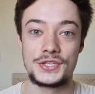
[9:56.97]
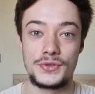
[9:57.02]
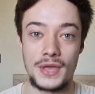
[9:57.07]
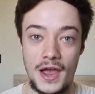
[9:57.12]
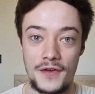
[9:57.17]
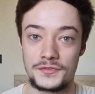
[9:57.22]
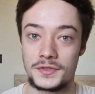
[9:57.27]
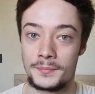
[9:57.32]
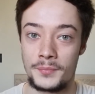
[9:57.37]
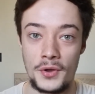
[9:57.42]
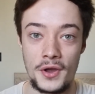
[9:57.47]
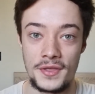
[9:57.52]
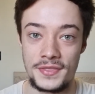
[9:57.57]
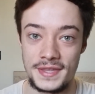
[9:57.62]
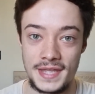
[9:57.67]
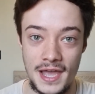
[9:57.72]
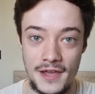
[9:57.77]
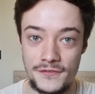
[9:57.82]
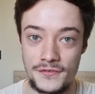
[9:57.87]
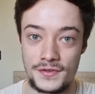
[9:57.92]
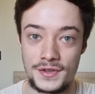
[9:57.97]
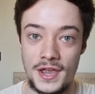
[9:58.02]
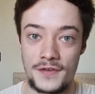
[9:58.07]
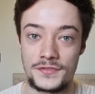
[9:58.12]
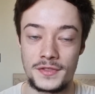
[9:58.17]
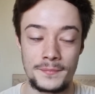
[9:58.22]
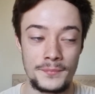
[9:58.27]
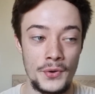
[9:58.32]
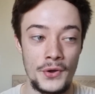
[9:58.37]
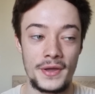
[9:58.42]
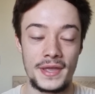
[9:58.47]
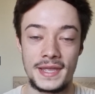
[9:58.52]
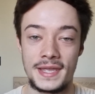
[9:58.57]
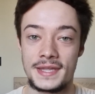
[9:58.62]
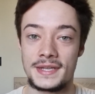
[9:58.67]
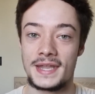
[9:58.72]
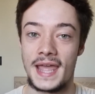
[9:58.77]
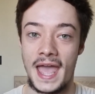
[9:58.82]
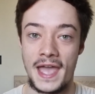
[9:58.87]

You have to put in the effort. You have to put in